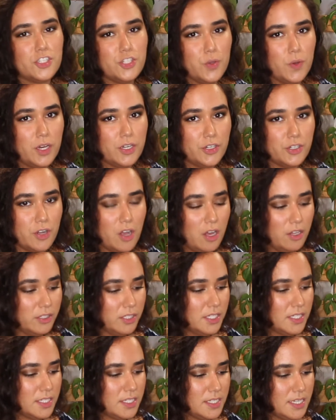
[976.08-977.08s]

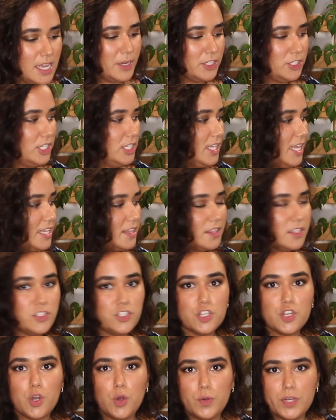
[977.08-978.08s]
$200, especially like
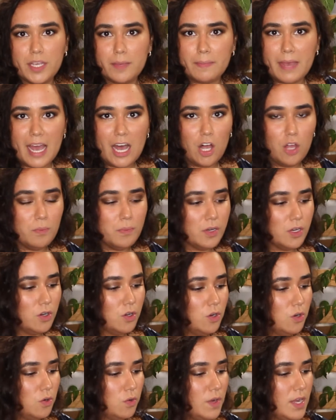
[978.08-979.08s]
Syngonium
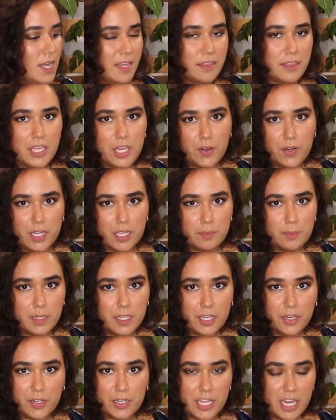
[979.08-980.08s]
albo, Anthurium
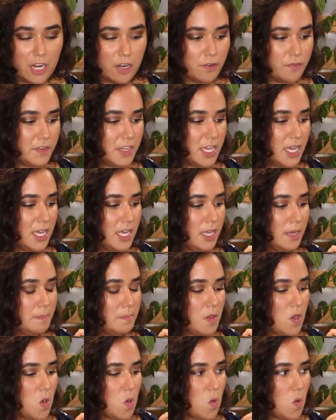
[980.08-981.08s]

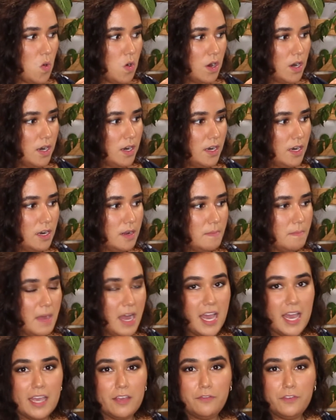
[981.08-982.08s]
clarinarium, or
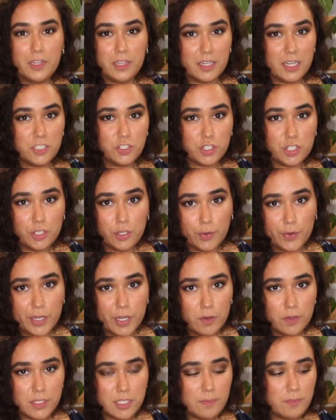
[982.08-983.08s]
my Philodendron
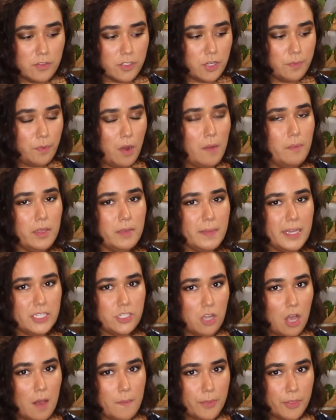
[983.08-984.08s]
gloriosum. Those are probably my
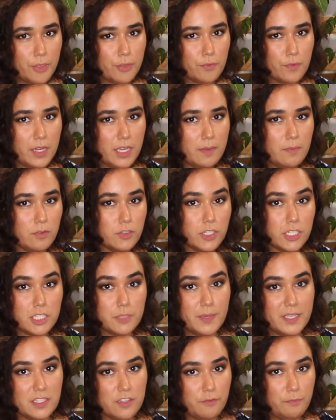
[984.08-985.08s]
top 3 most
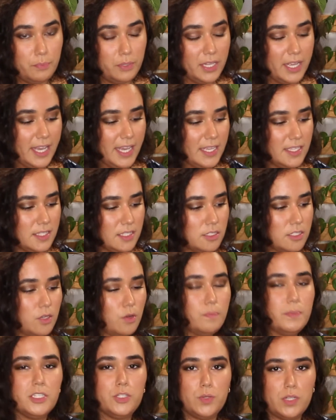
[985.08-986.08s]
expensive plants, so
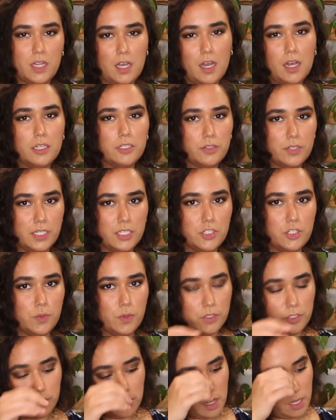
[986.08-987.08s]
between $100 and
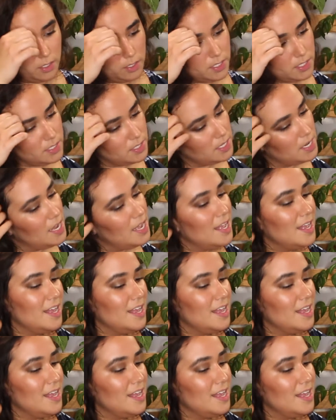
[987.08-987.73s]
$200.